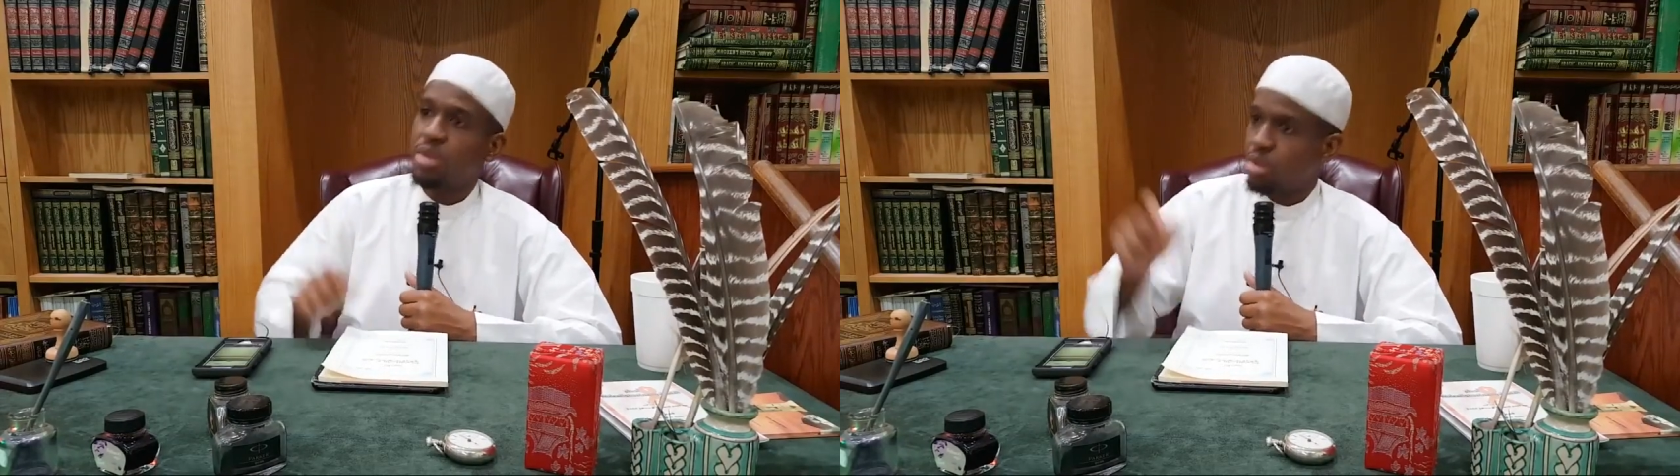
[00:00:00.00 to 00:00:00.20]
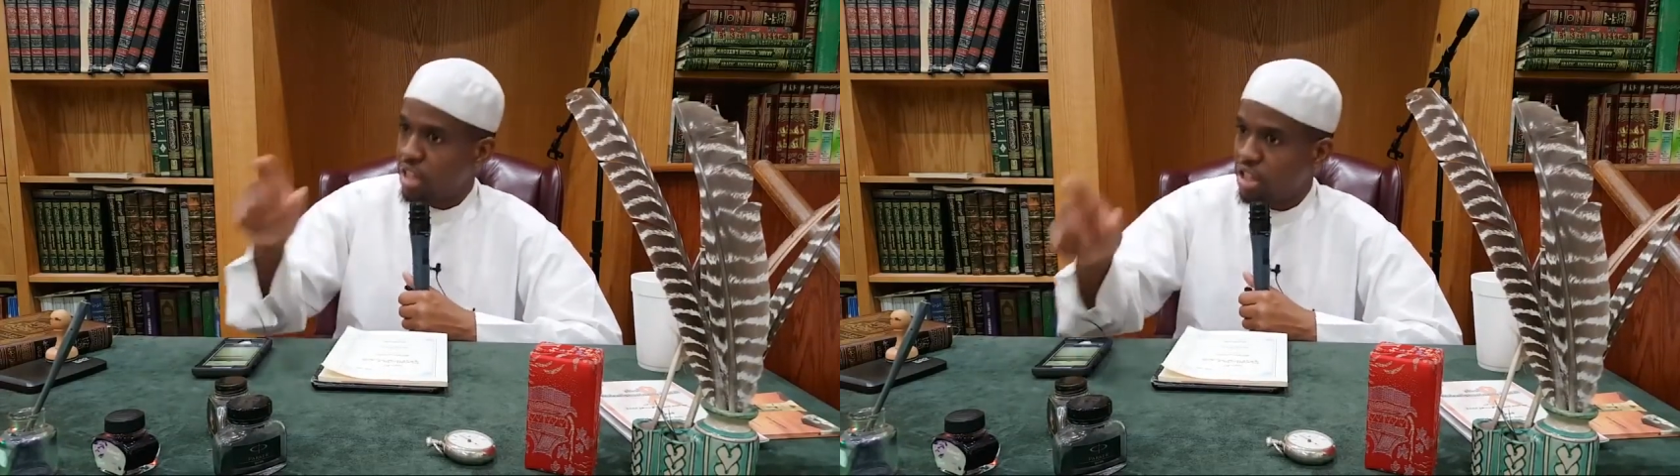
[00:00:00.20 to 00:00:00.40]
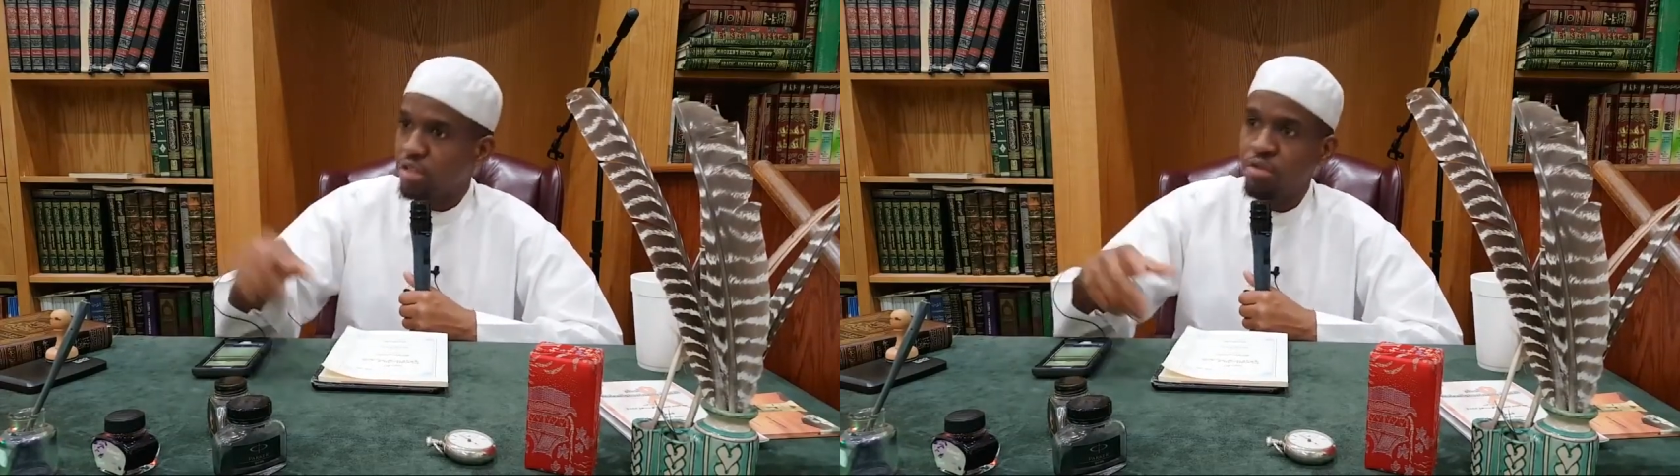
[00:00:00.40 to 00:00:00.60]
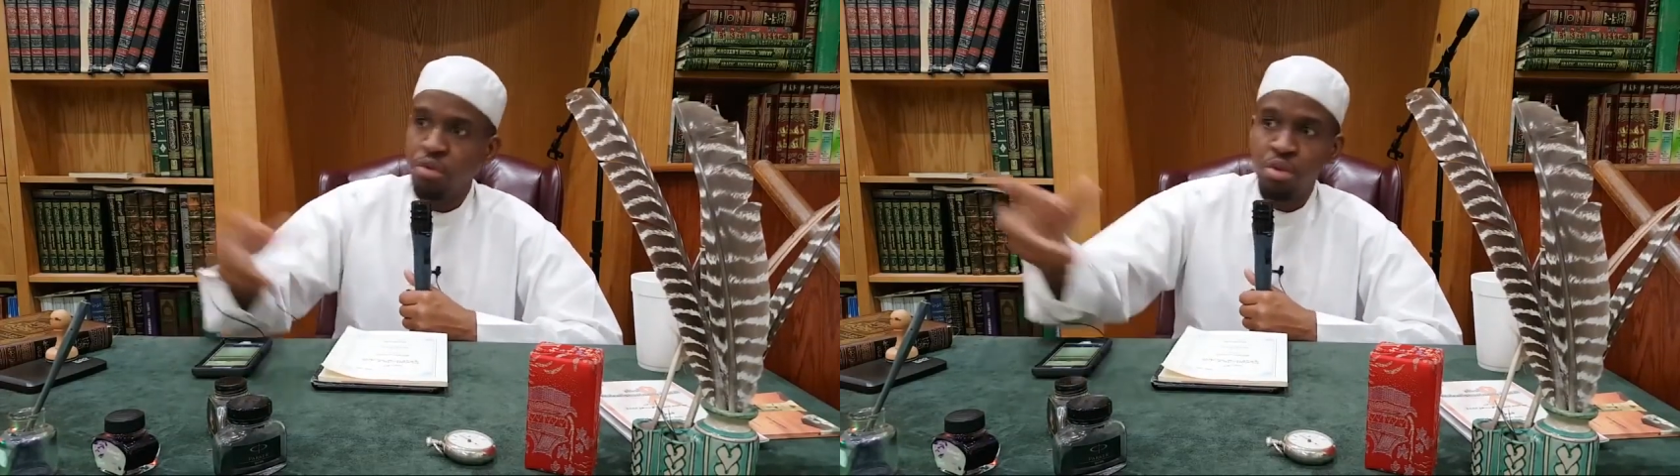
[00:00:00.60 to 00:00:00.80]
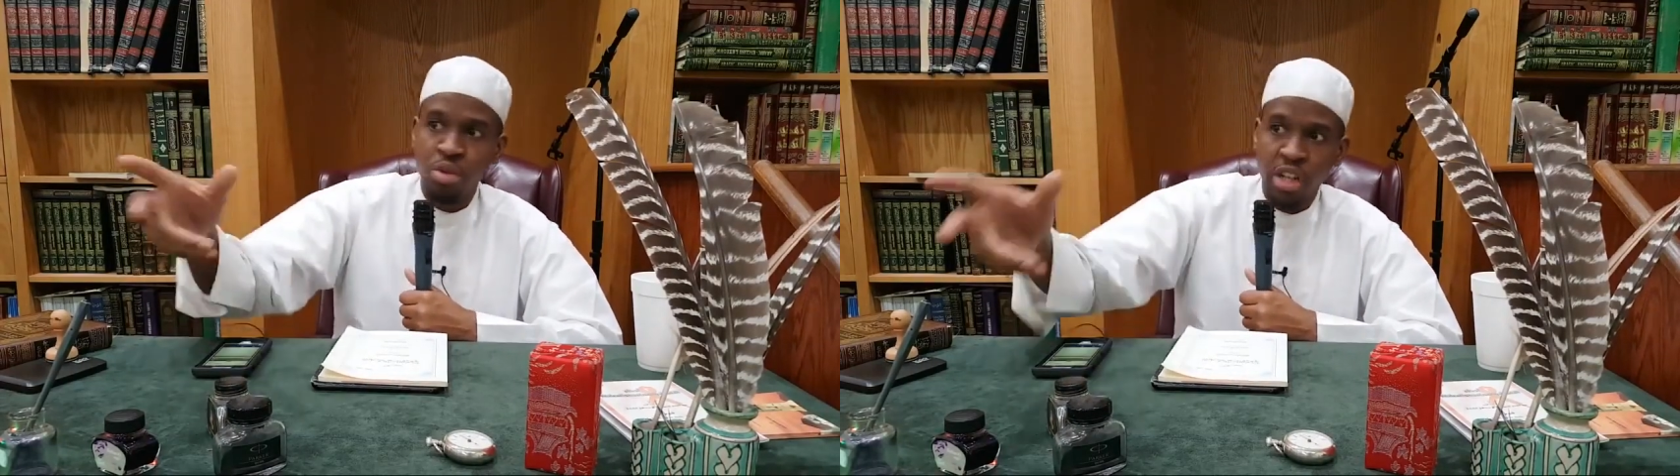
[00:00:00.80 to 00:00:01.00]
They're going to eat your
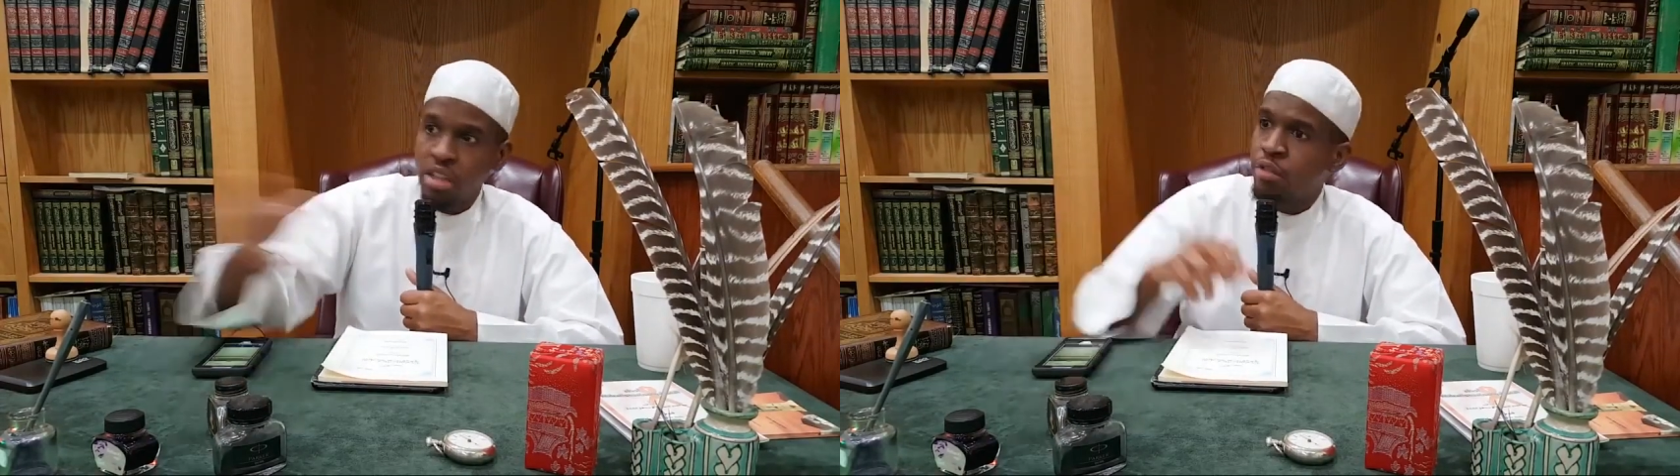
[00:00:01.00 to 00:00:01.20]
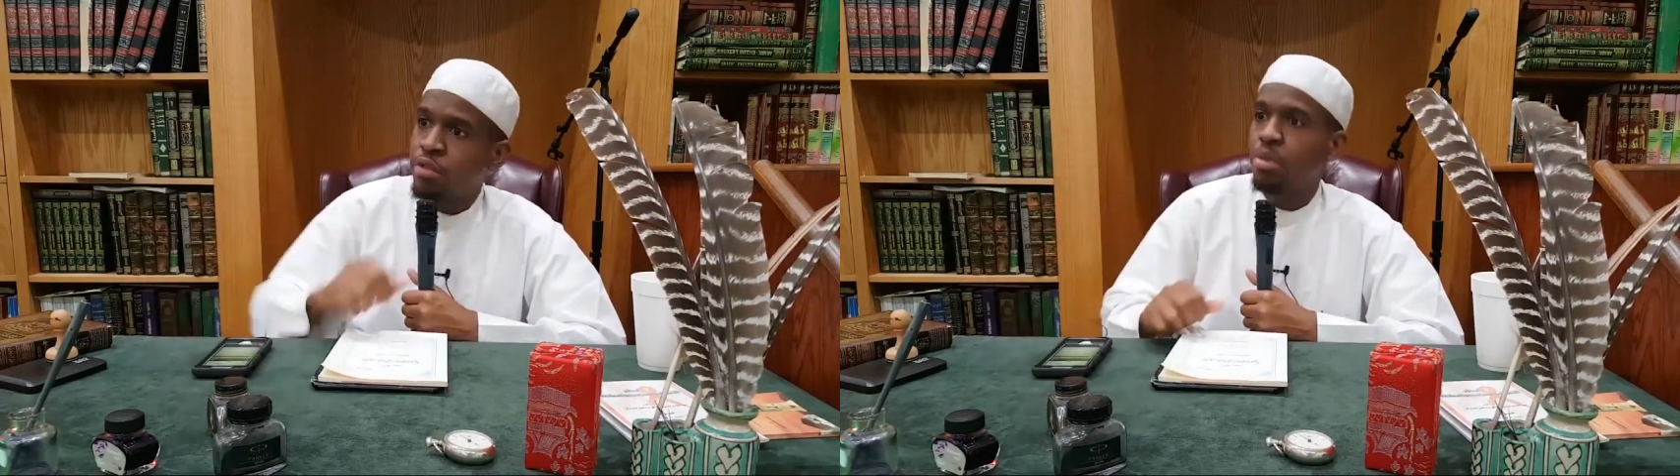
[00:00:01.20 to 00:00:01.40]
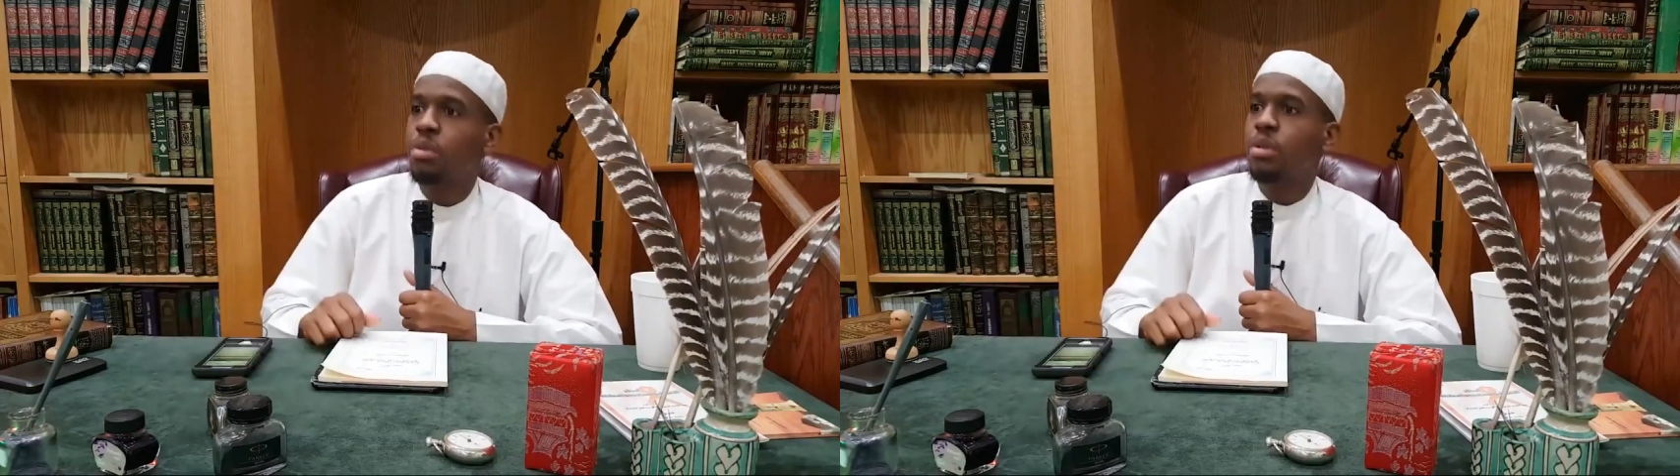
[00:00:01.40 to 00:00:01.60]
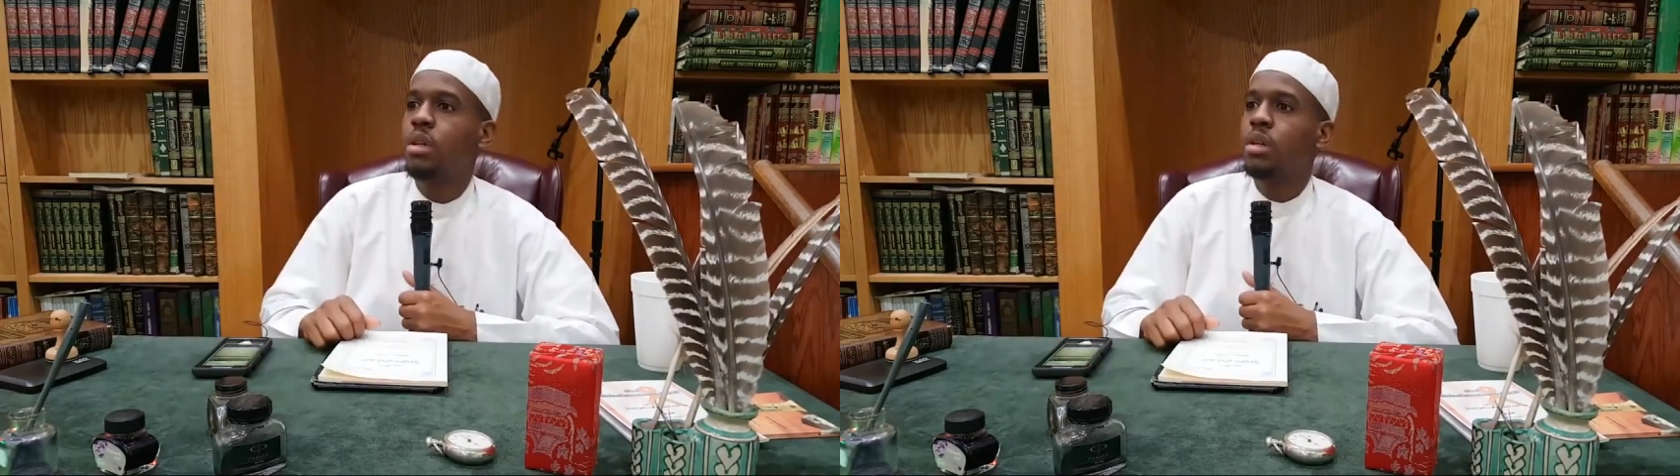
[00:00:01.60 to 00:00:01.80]
food. You're going to eat their food.